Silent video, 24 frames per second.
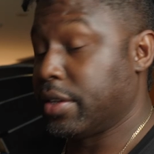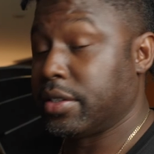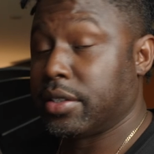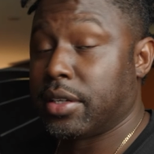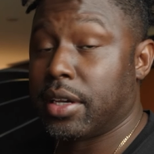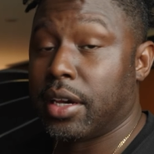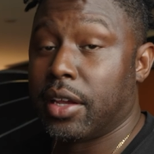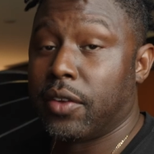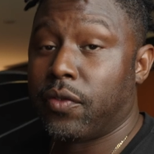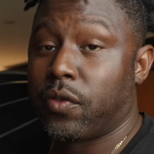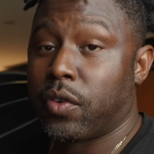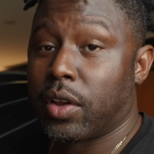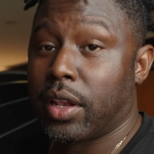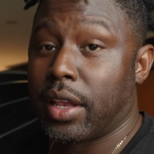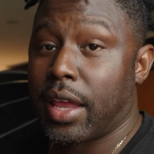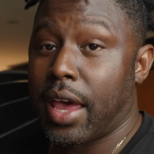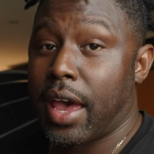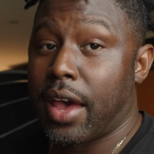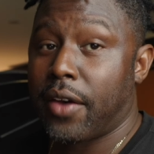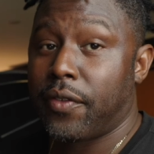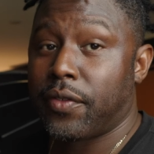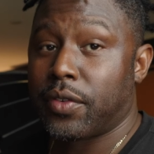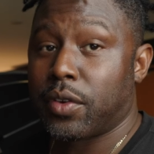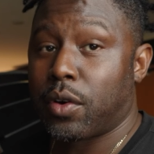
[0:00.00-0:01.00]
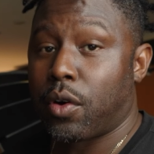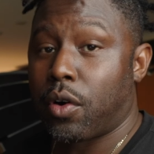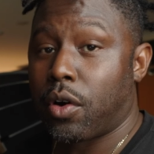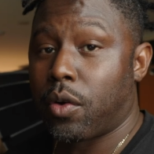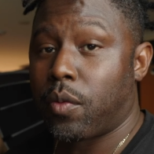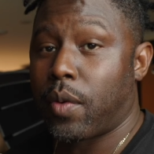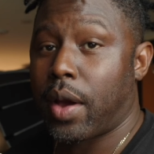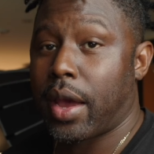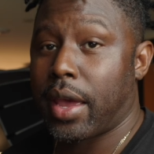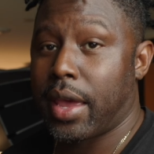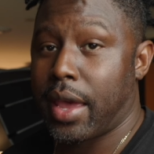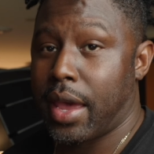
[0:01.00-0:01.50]
good for left or
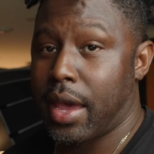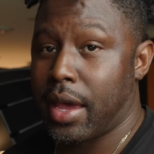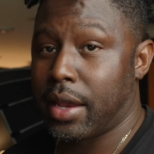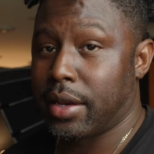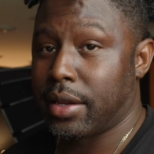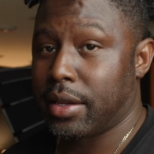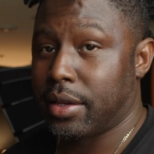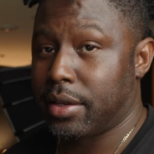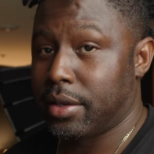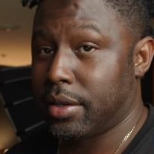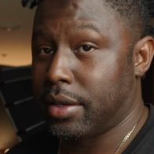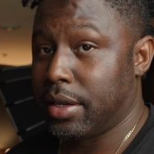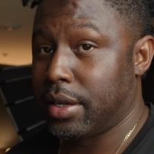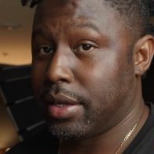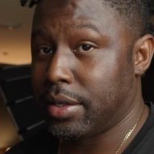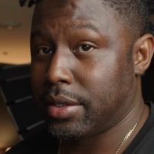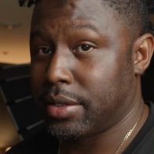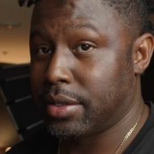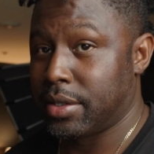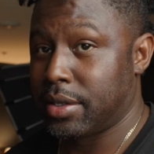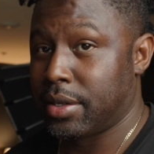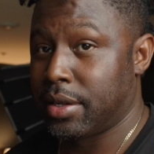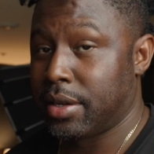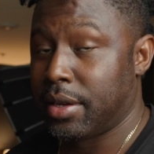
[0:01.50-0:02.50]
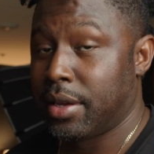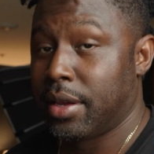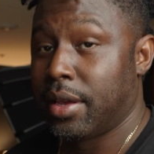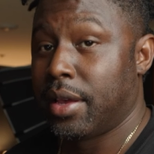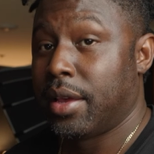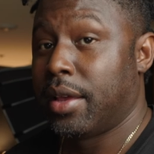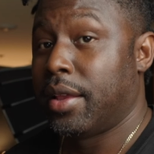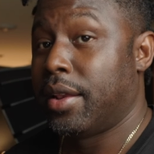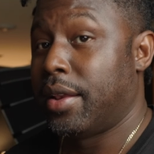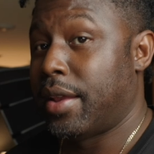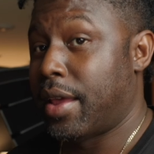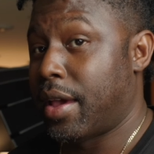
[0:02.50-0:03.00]
right-handedness.
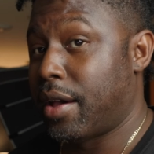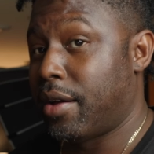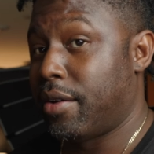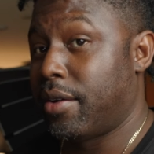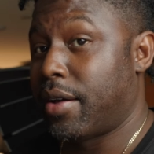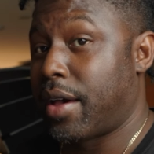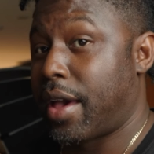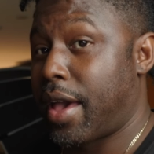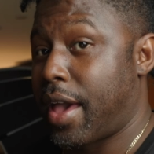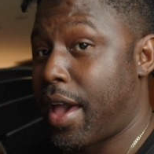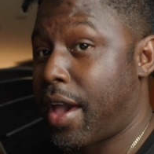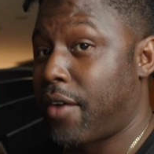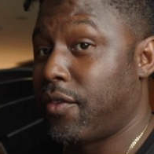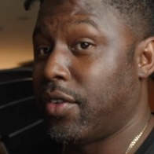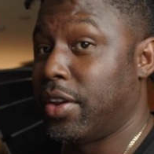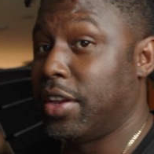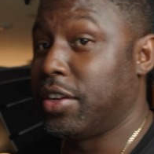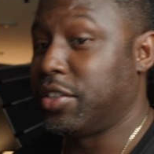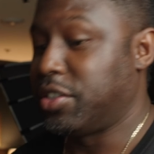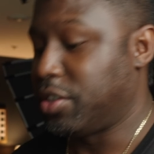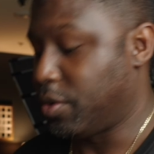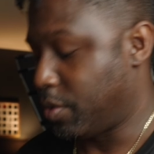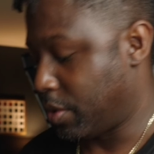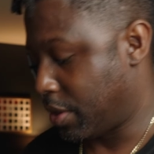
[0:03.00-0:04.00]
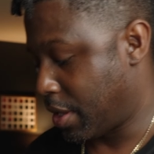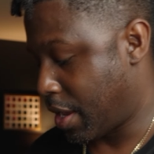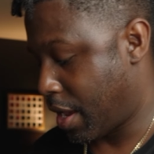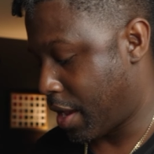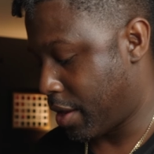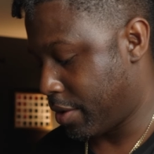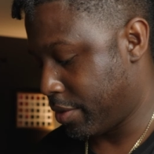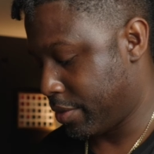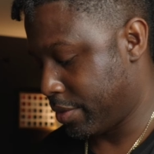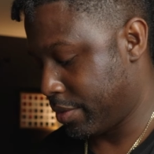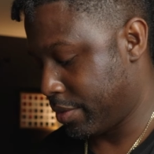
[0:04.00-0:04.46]
Now, I have an issue with that.